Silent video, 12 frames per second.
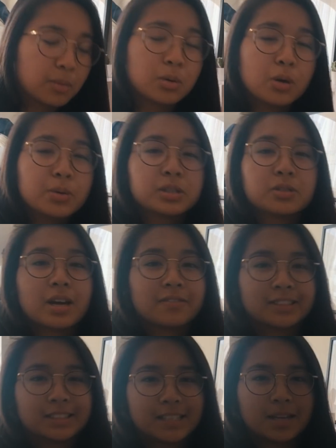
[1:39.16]
will always do it
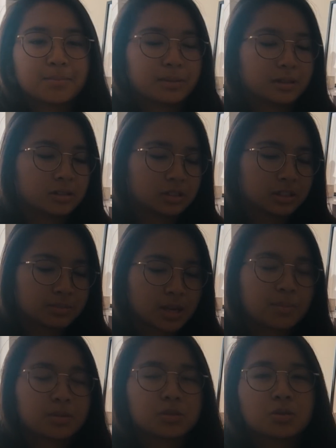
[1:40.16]
every day, but
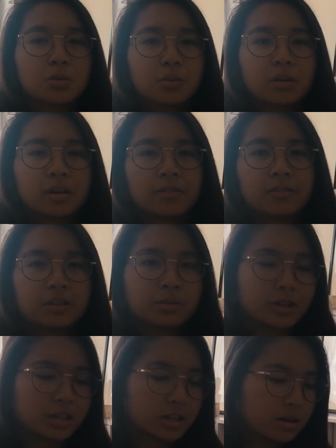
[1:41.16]
sometimes not when I fully
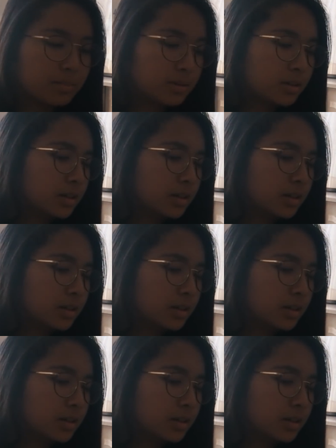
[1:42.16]
wake up.